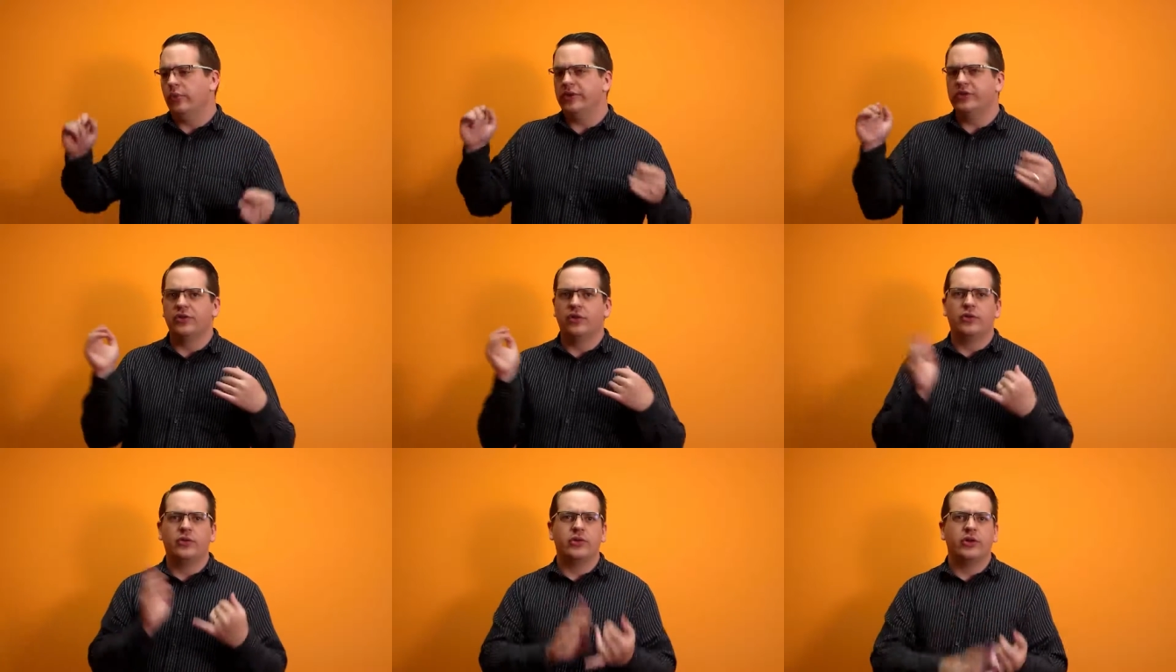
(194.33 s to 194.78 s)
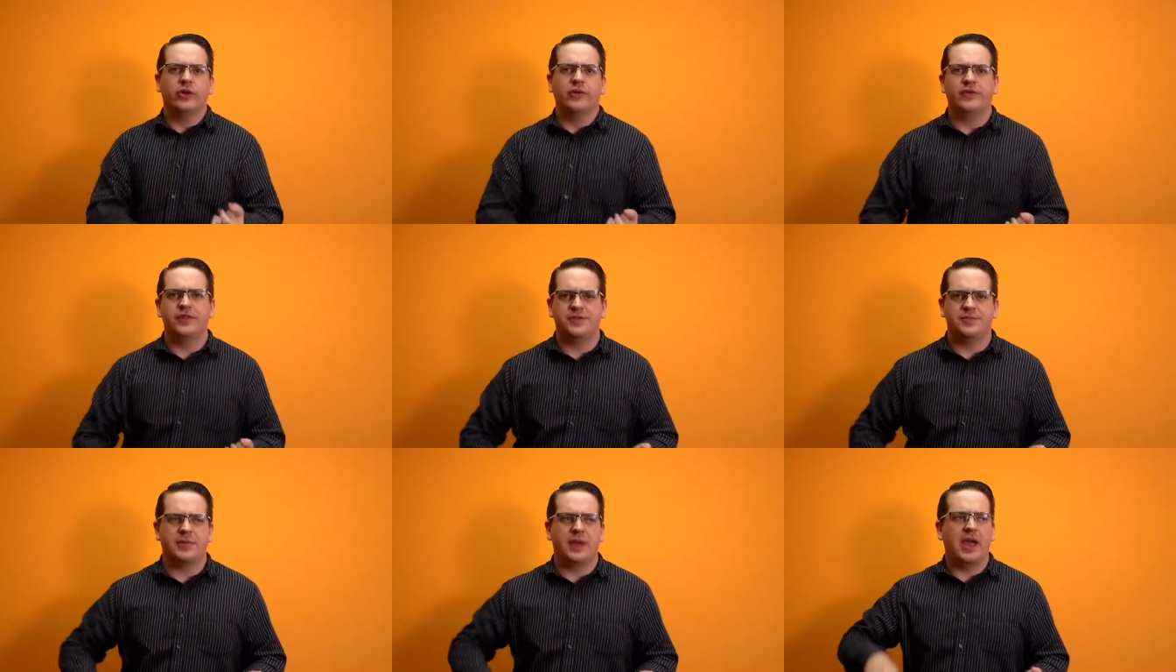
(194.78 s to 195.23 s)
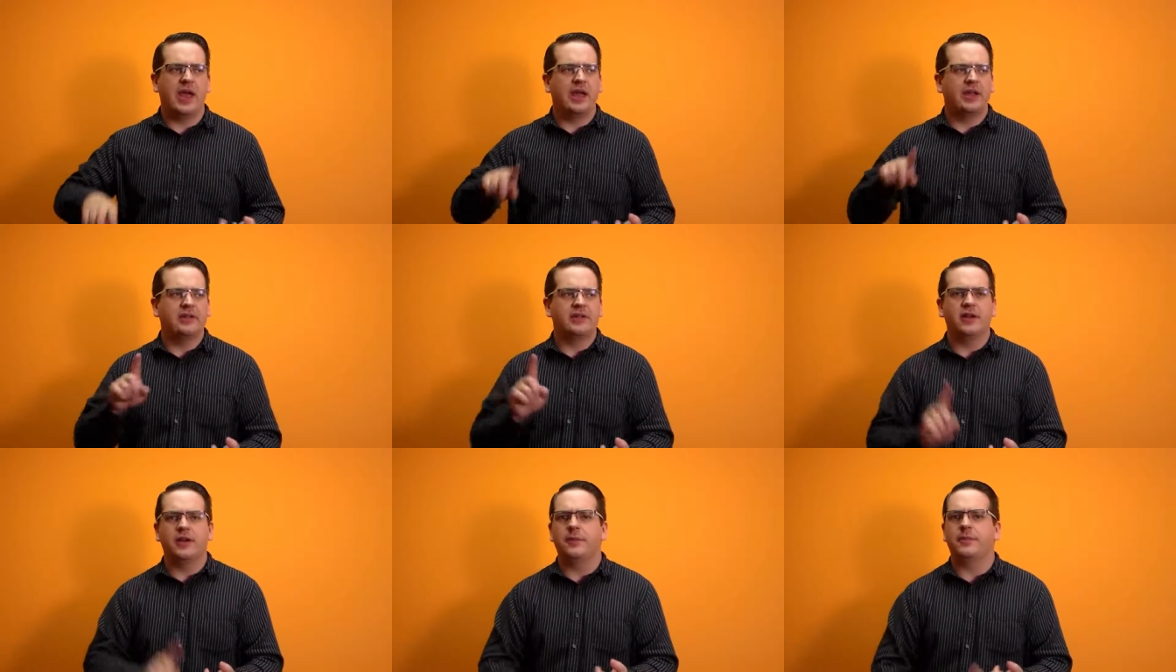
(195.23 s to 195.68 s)
We don't know if it's
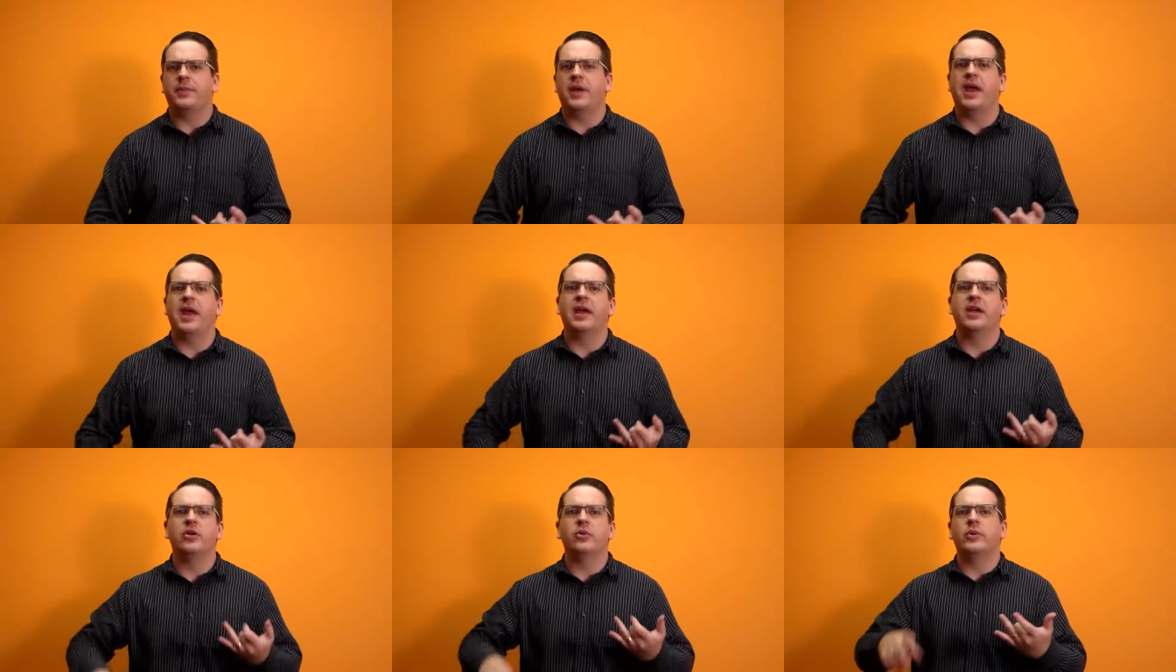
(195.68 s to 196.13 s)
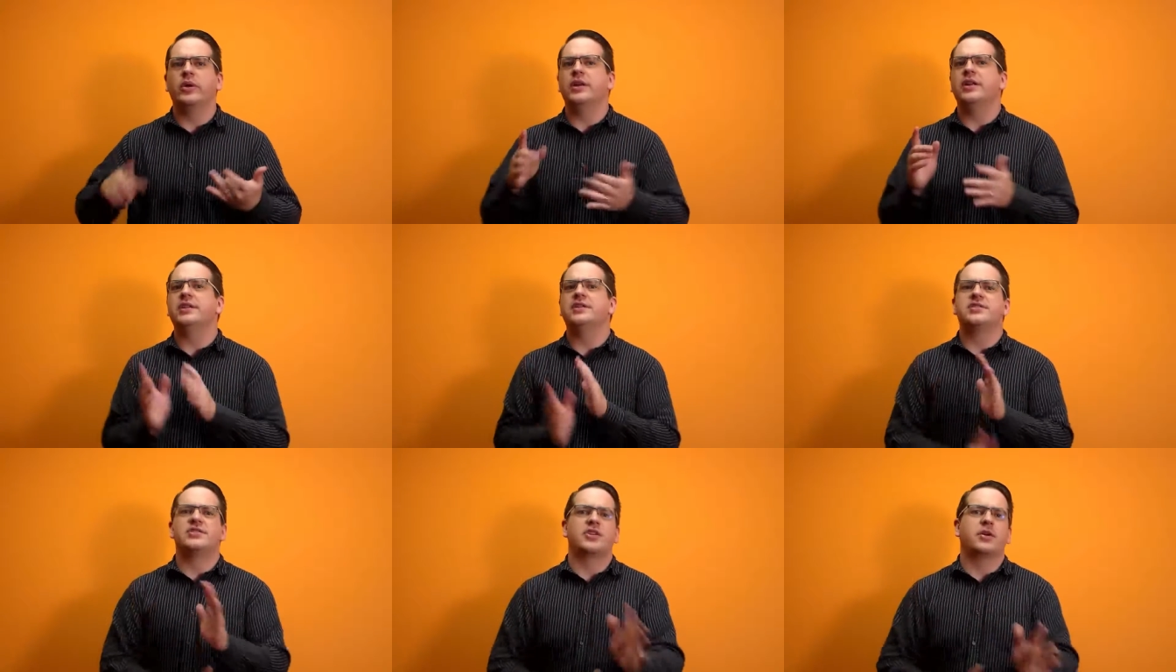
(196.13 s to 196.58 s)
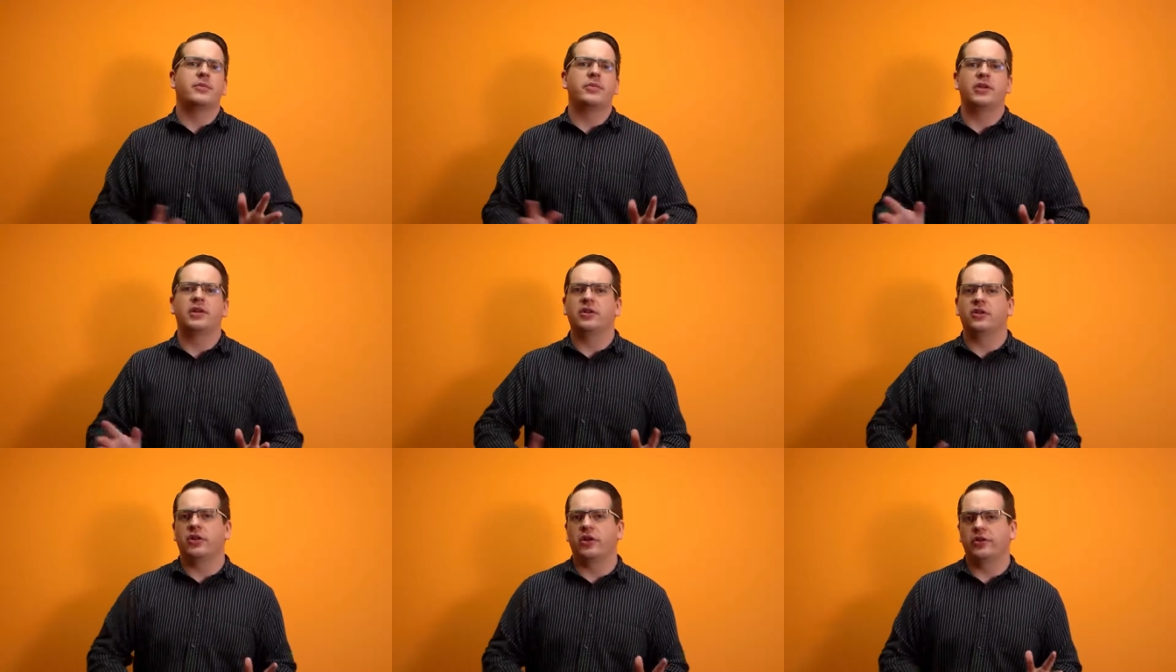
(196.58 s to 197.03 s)
Panda, Penguin,
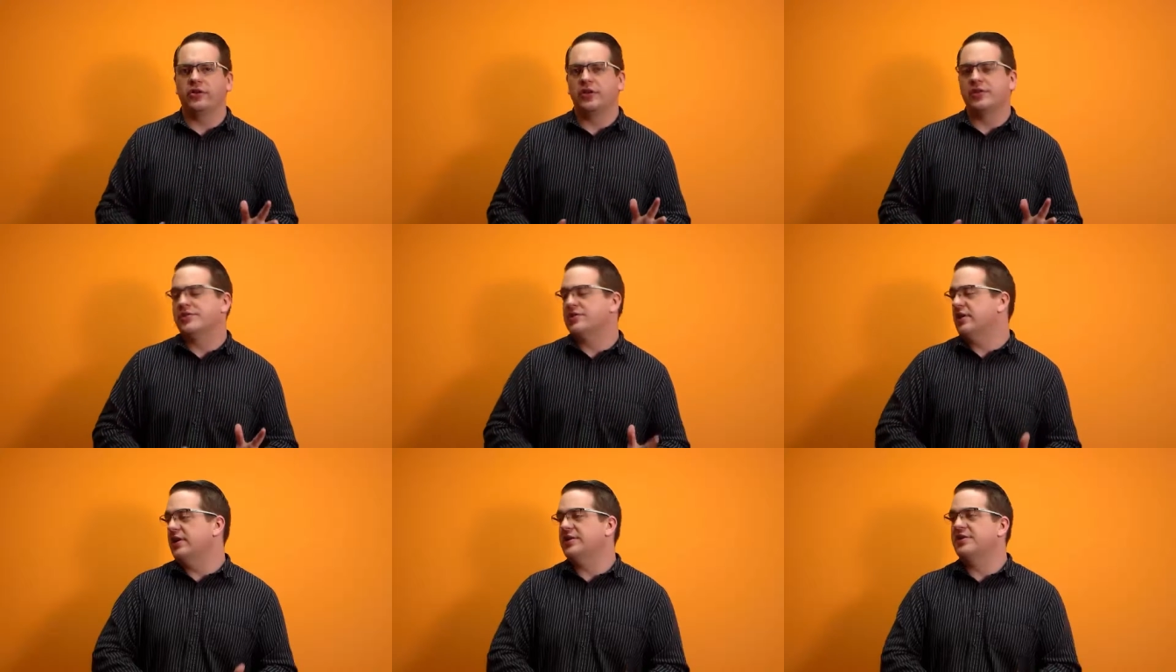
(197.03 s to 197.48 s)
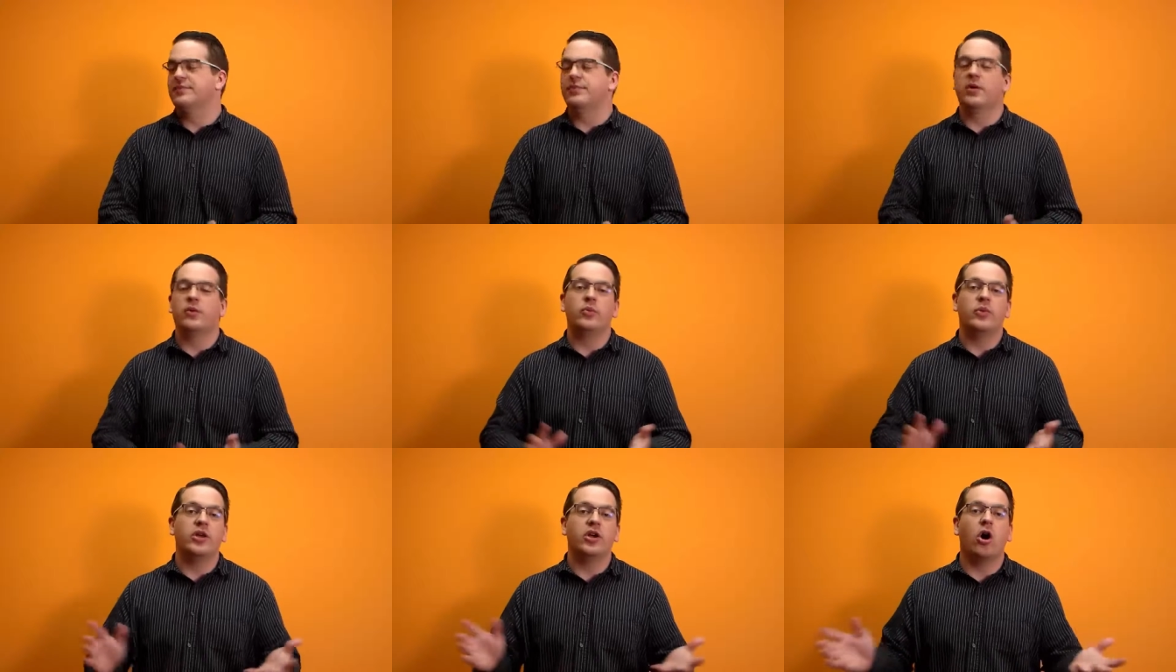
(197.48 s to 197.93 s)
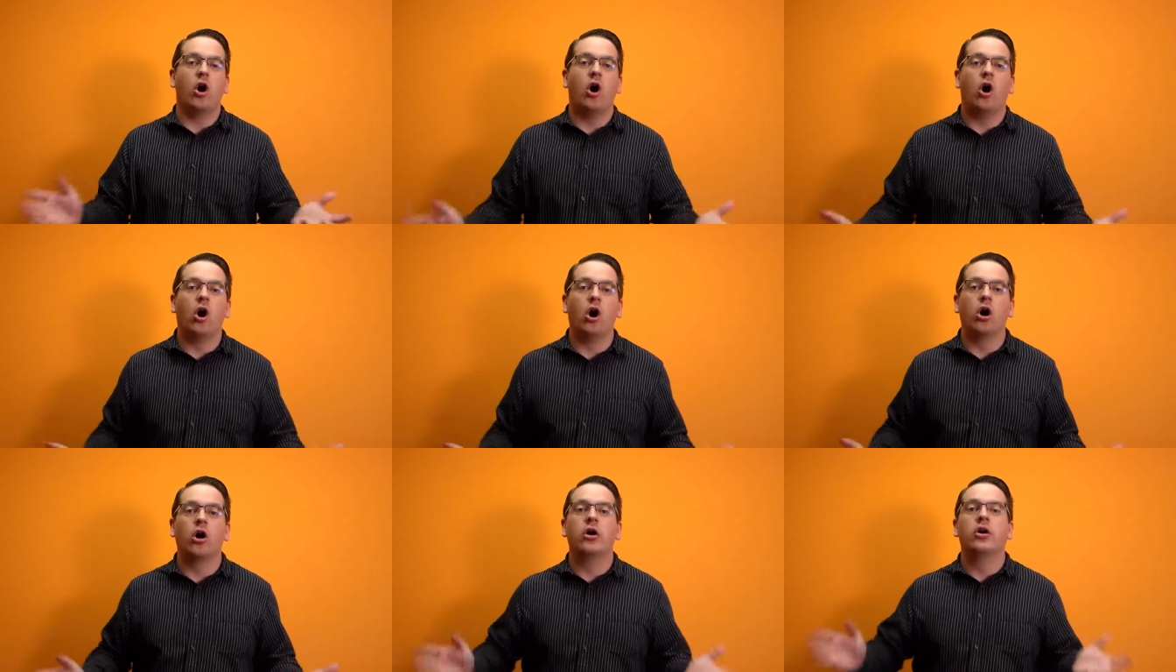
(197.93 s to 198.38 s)
something along those lines, but we
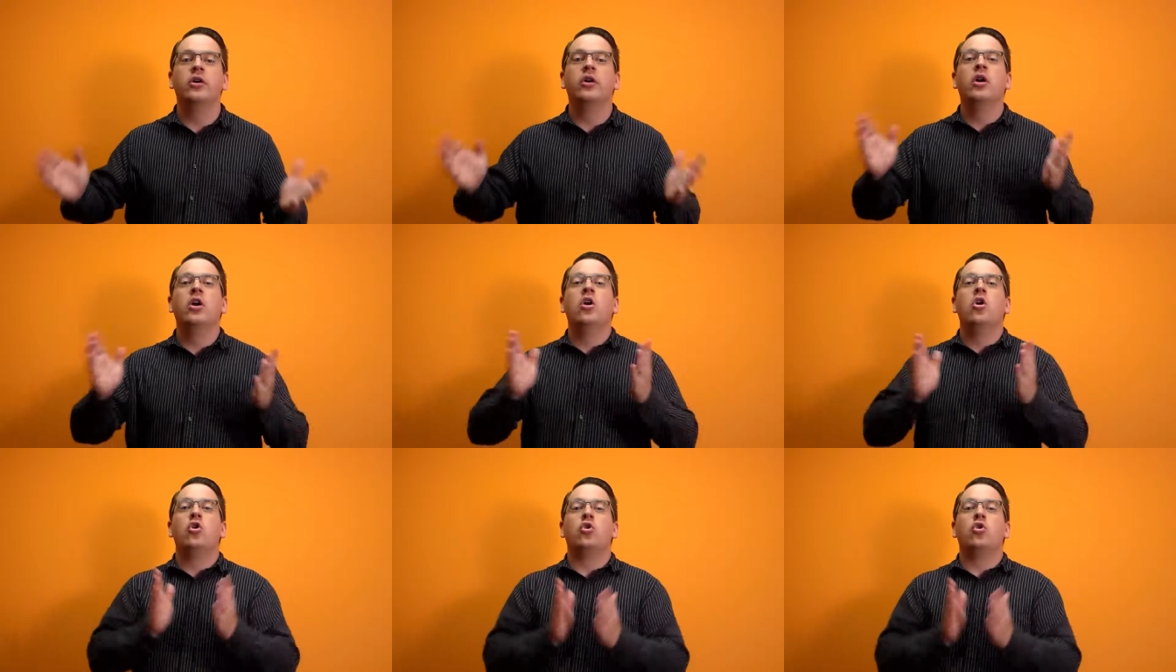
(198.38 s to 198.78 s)
are